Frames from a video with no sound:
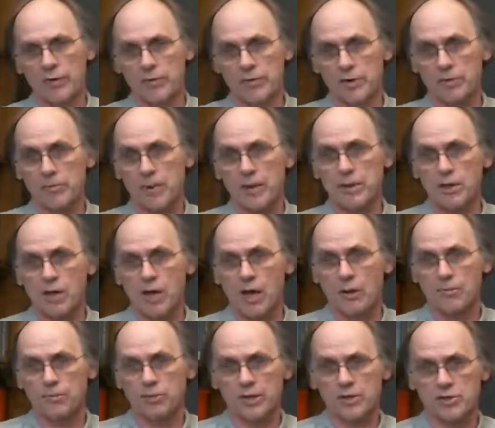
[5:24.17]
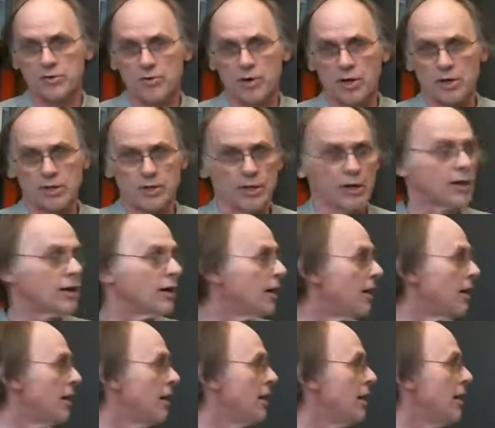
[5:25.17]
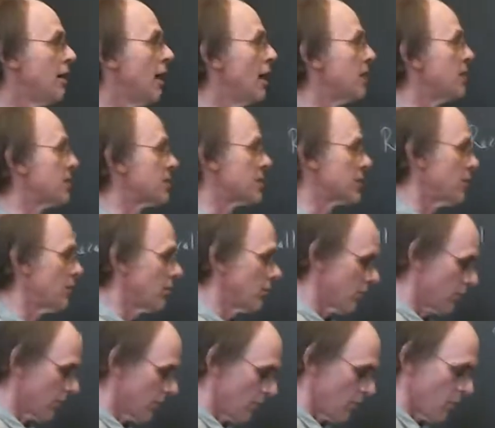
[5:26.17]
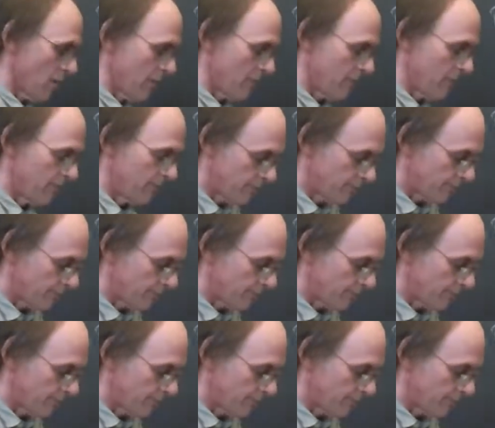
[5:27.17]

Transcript: You picked a complex structure, and so you and